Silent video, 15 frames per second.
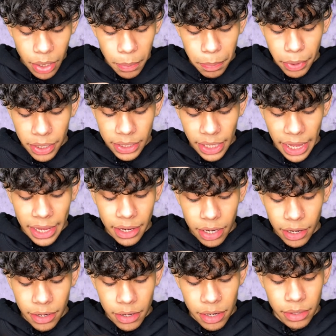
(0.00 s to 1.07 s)
But like,
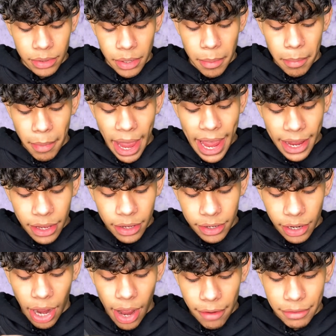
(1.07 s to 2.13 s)
MAC
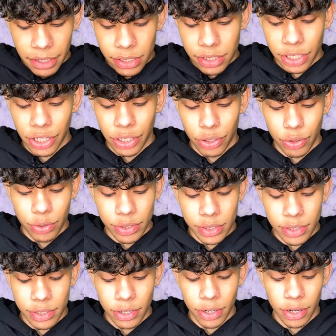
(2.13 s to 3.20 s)
obviously
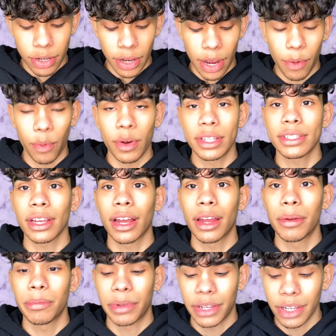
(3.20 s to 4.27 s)
used to at one
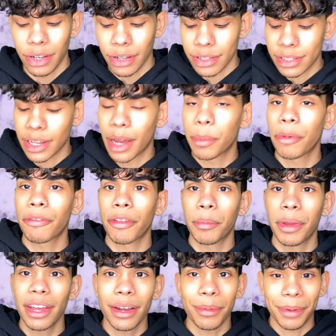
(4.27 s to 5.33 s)
time be on top of the
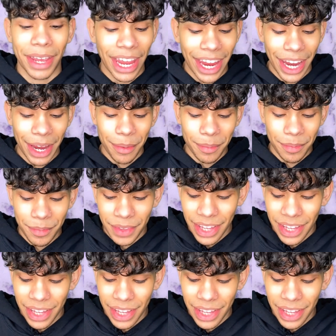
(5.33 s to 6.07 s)
makeup game.